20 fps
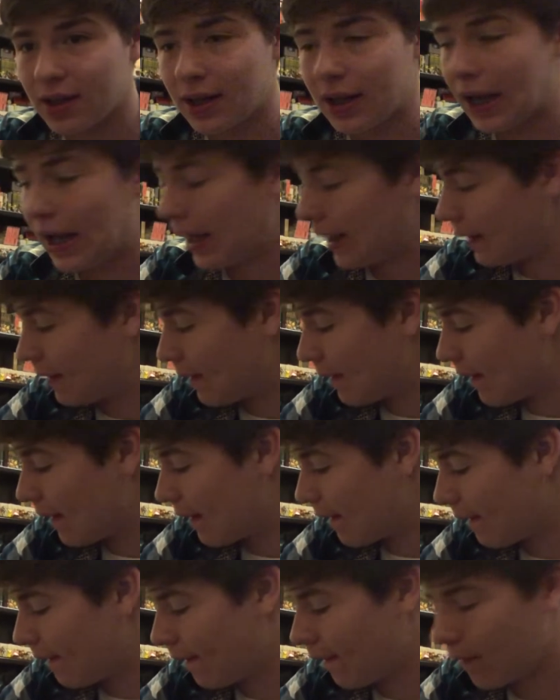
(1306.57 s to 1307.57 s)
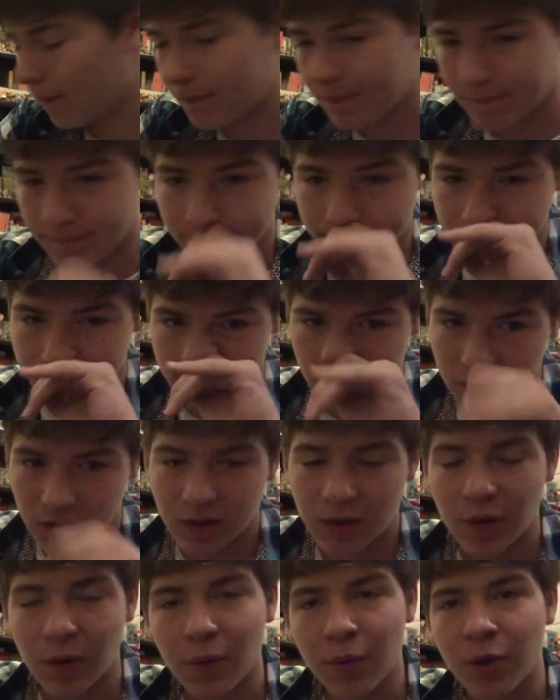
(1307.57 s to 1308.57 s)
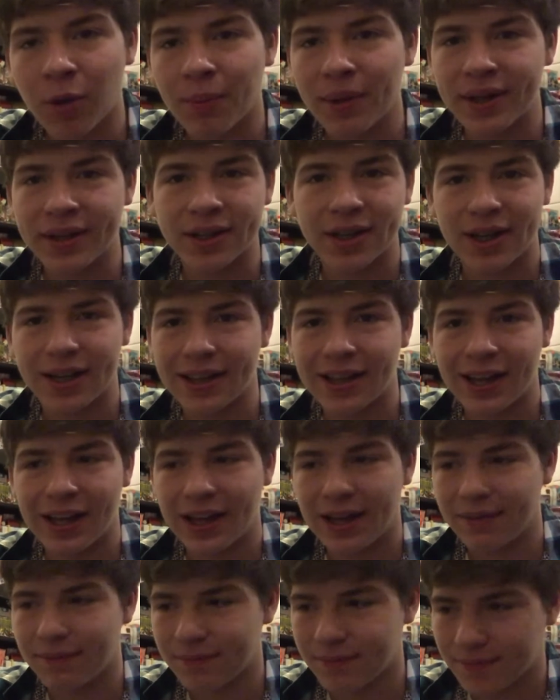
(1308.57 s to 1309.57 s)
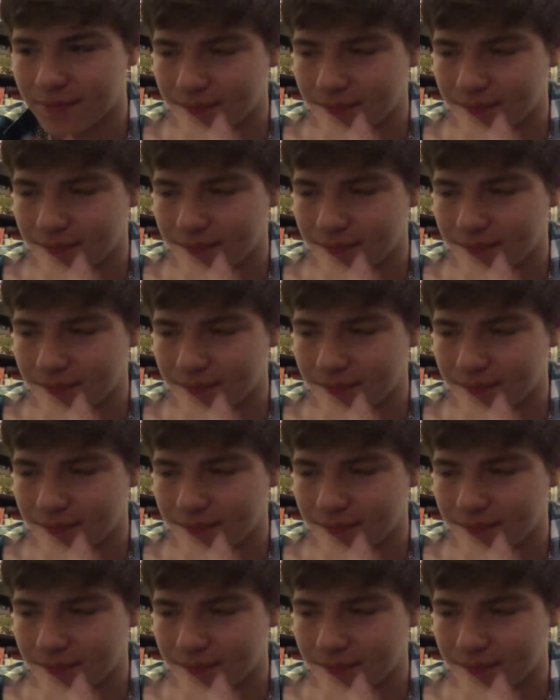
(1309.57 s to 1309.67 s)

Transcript: and oh my god, I'm